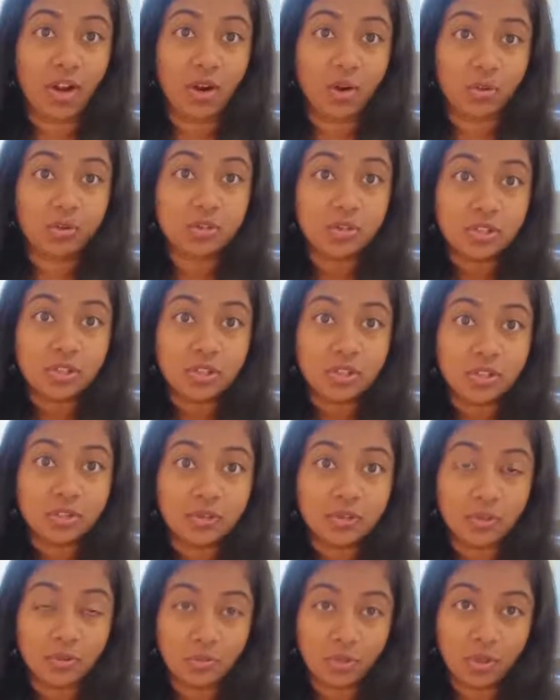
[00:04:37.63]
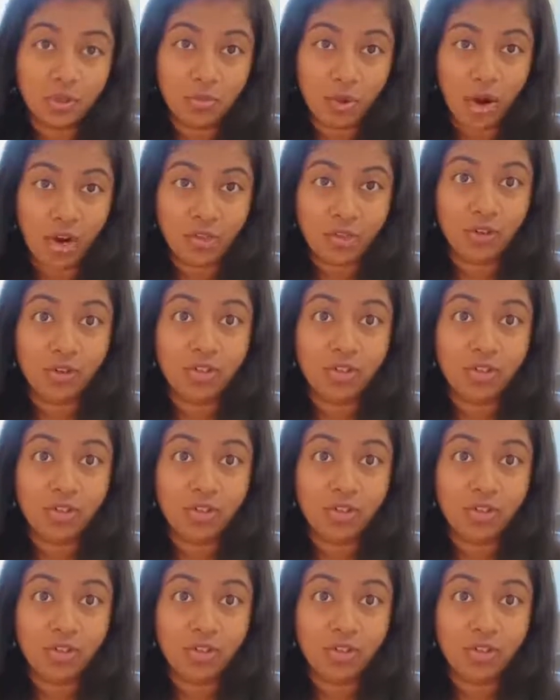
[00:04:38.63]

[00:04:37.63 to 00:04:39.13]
out from your body,